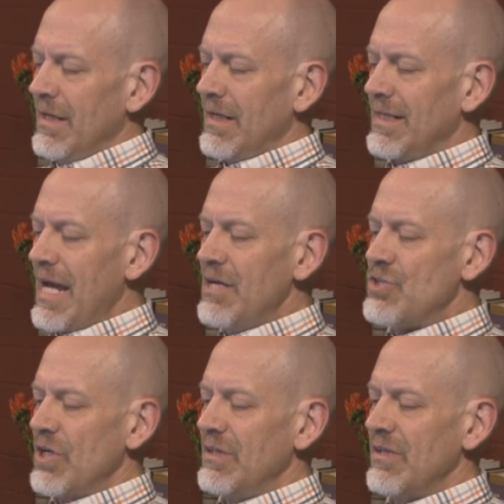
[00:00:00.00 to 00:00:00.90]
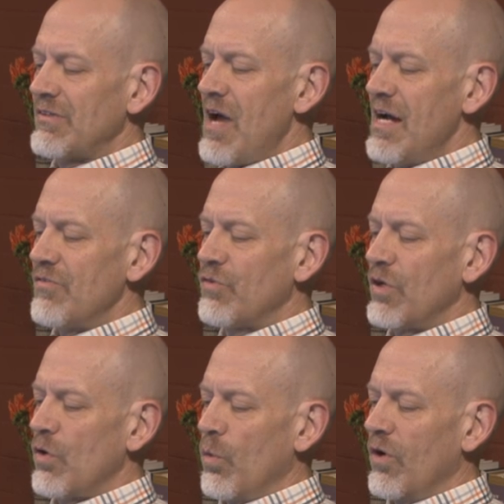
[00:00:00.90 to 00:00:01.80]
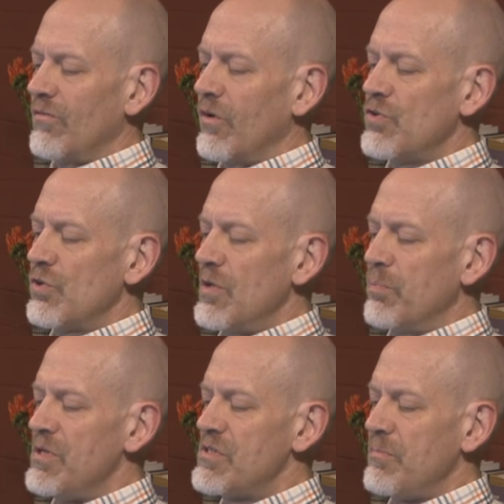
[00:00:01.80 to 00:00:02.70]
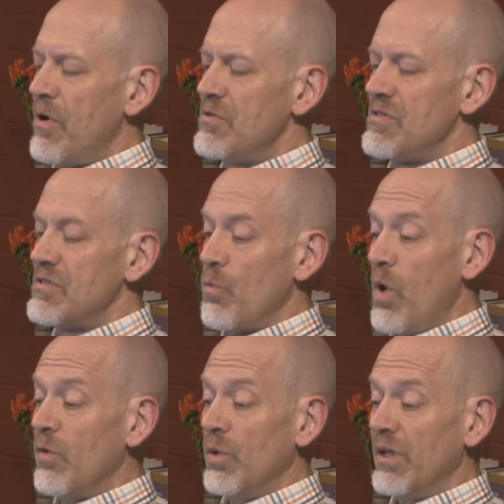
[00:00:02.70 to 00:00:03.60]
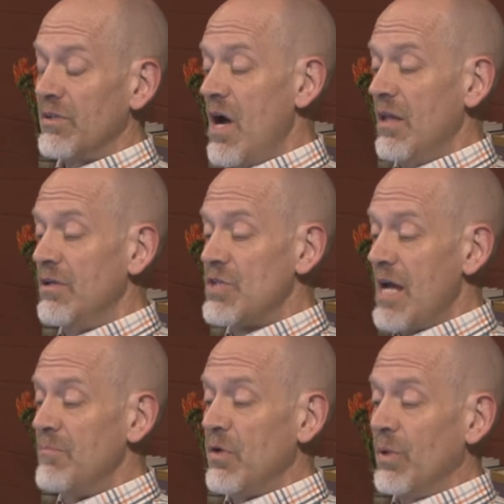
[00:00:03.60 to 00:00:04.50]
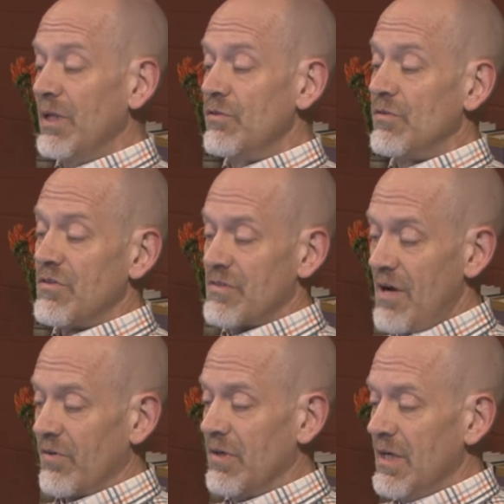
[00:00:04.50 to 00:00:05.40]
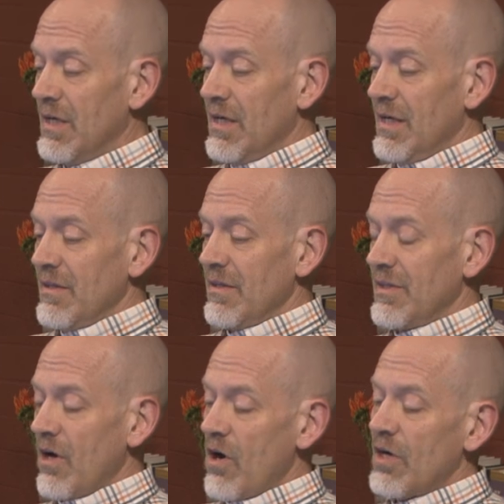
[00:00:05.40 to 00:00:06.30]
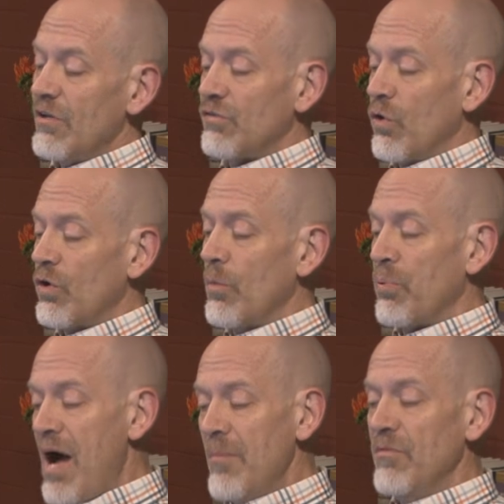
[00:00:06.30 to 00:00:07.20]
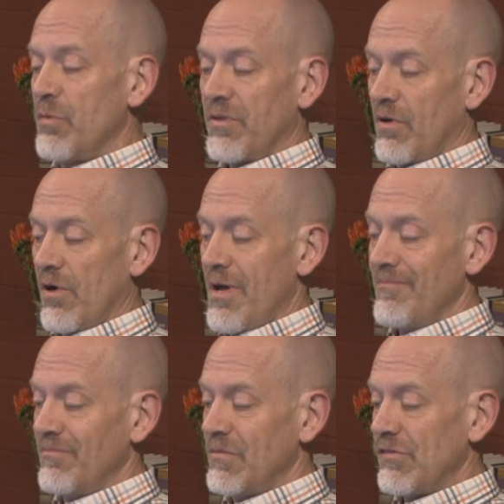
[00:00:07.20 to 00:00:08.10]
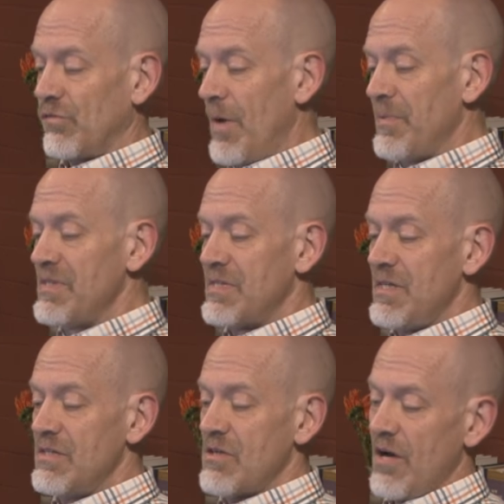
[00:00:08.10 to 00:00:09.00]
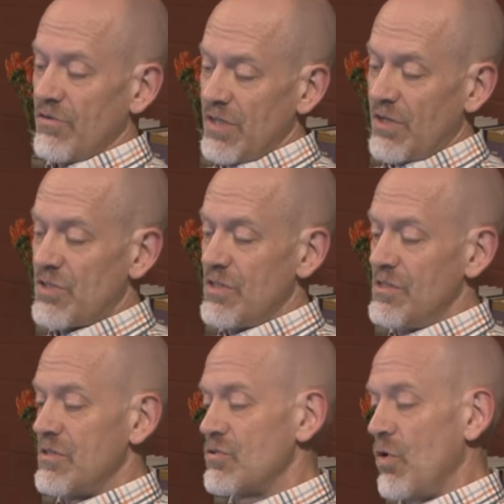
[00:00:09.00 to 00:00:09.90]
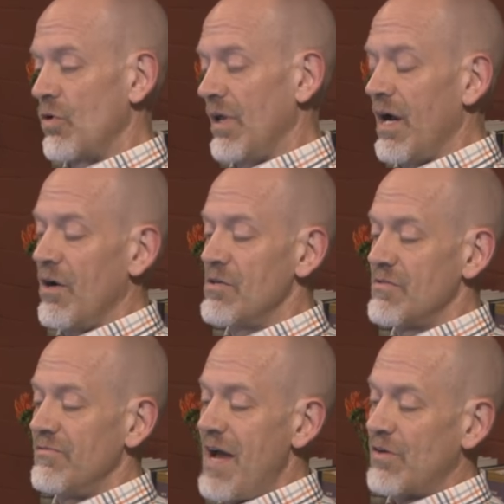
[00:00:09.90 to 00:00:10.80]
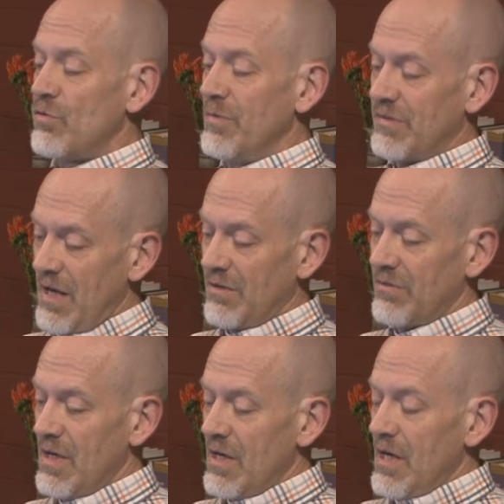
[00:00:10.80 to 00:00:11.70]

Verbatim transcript: Engaging in this kind of critical work virtually presupposes that one will acknowledge and be willing to discover that there are historical problems with the Quran discrepancies, contradictions, historical errors, and factual mistakes.